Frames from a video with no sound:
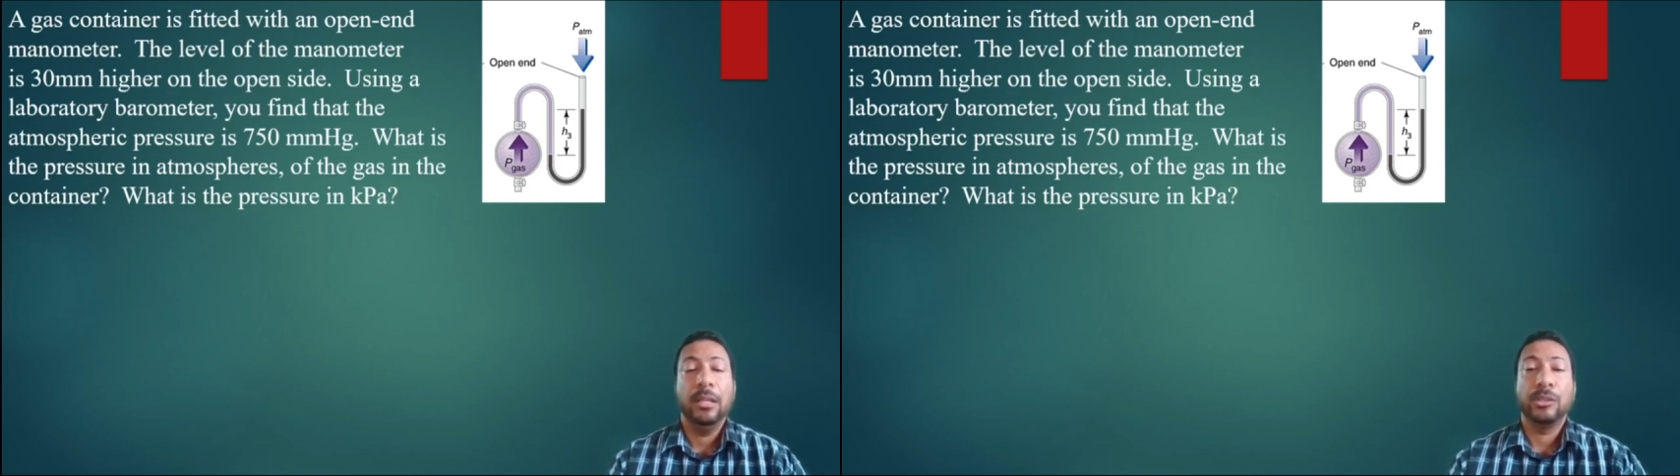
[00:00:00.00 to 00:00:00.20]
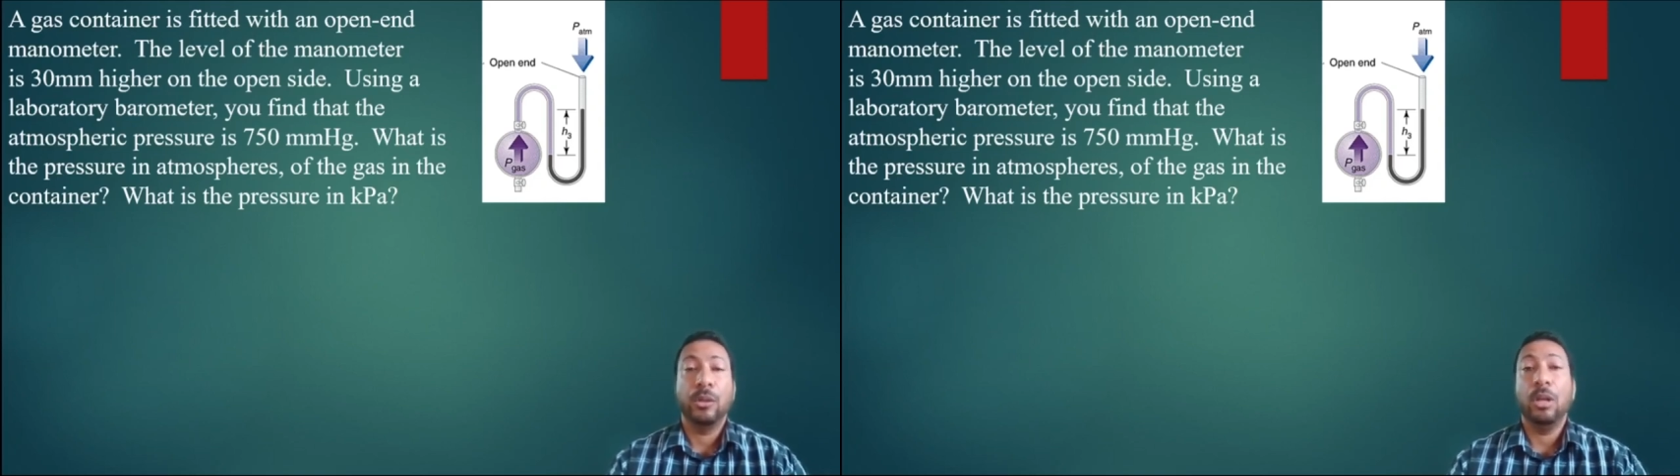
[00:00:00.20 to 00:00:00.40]

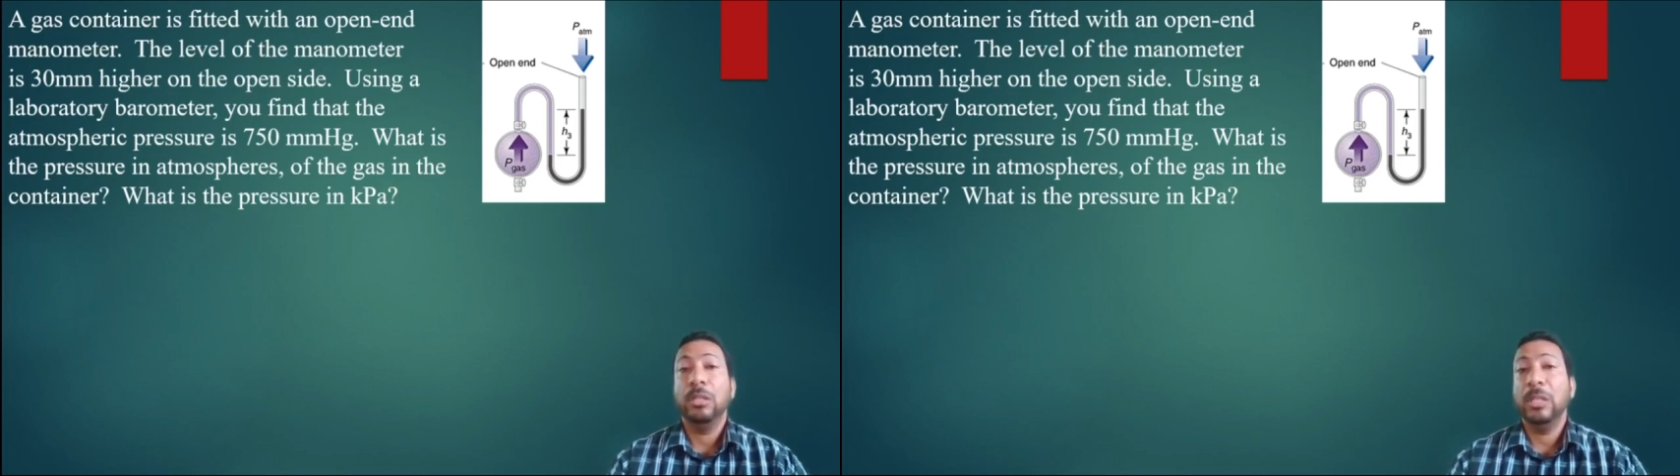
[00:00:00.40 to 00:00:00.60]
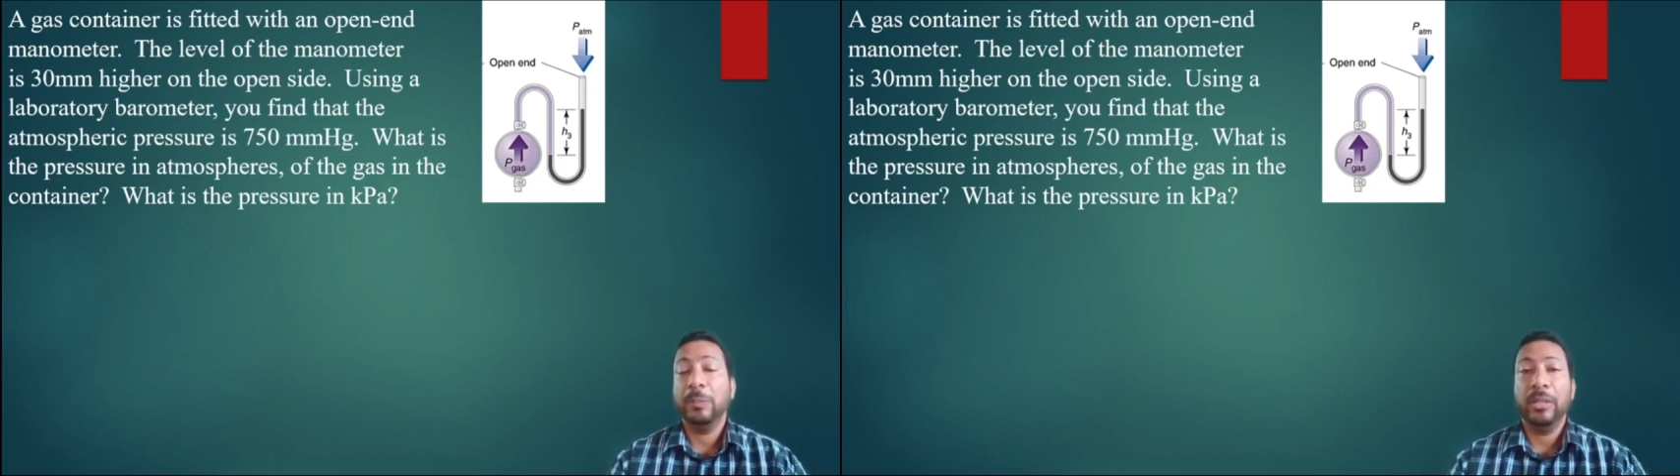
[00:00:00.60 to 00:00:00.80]
So on
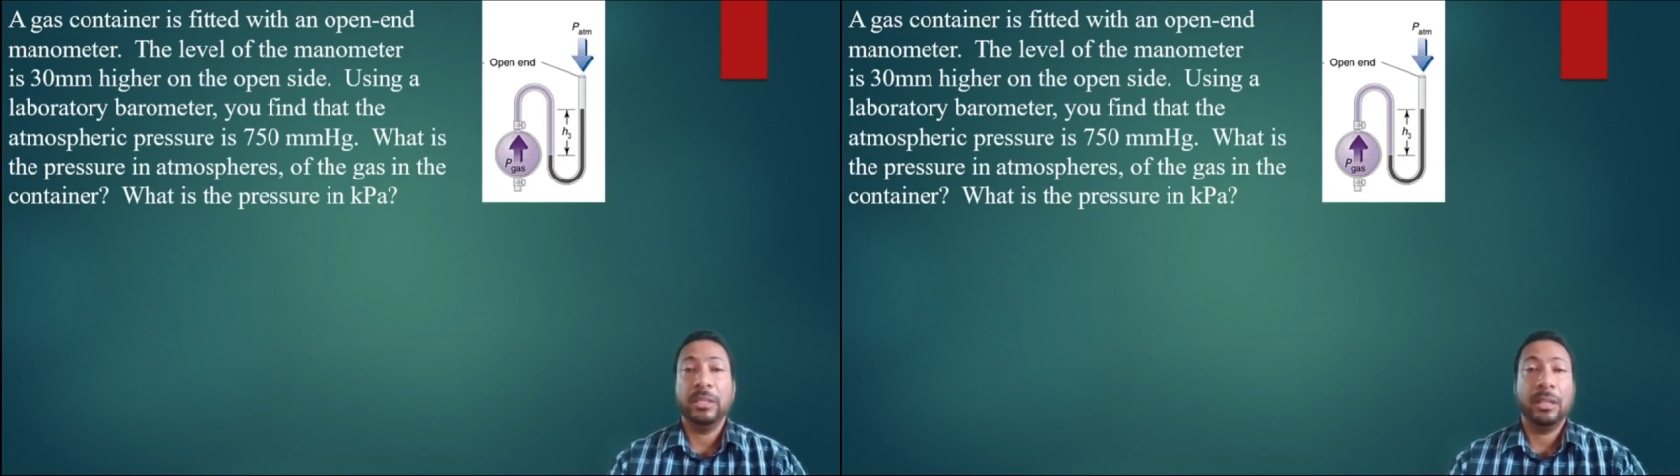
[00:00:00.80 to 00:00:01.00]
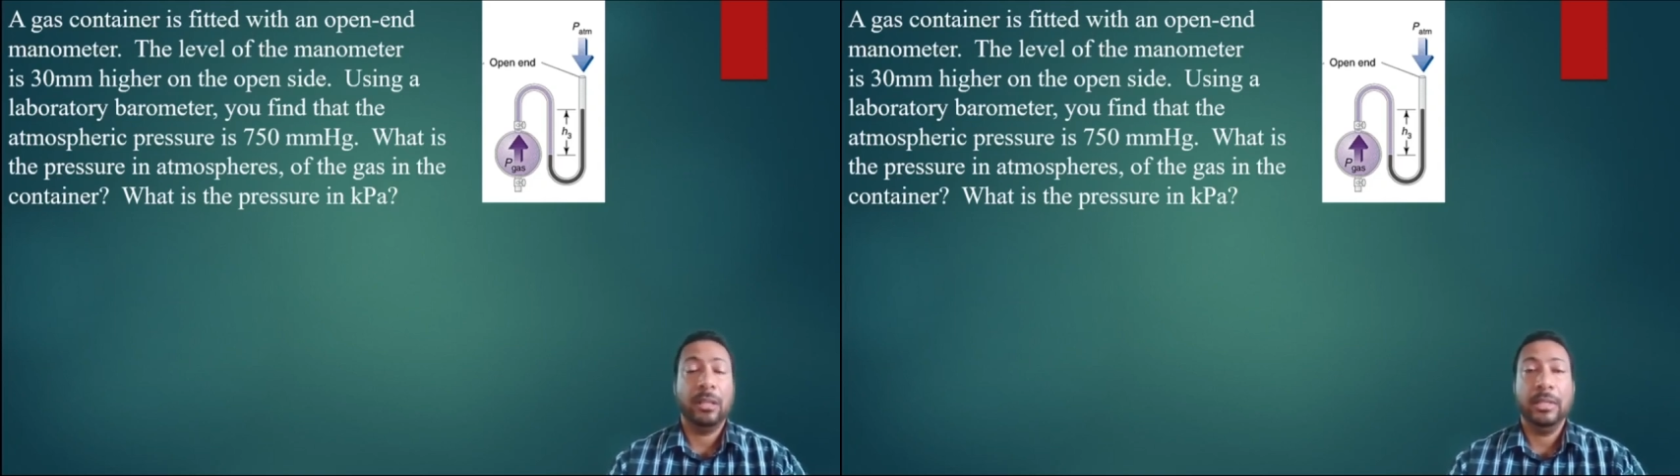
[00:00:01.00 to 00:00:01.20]
this
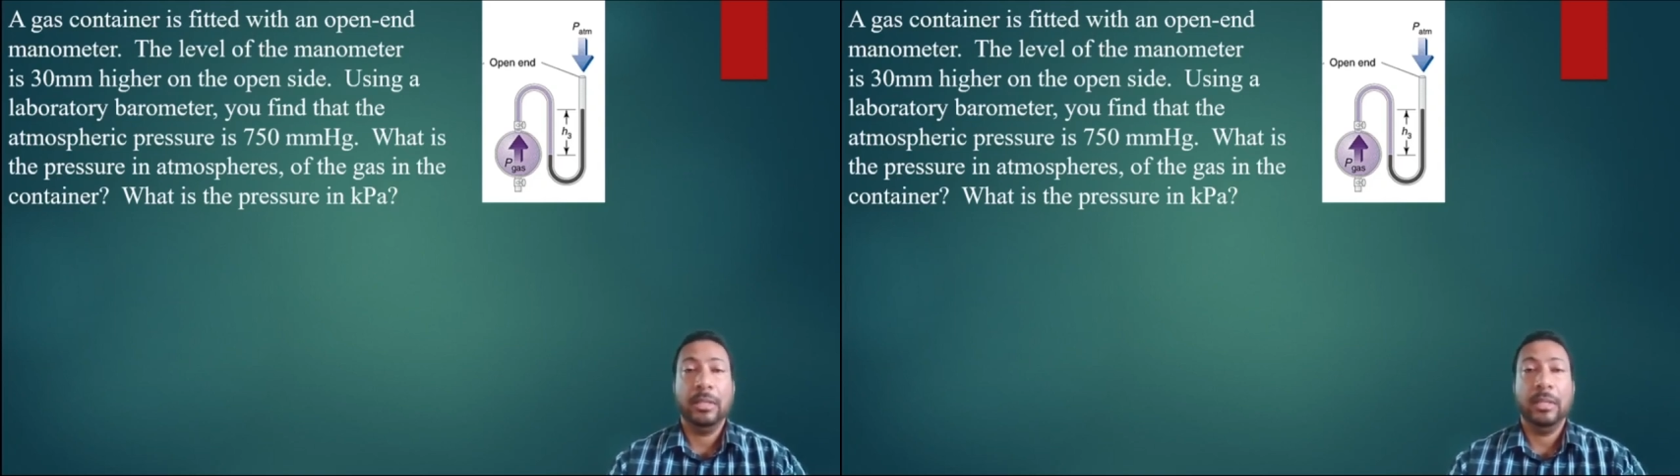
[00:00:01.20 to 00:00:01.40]
particular day,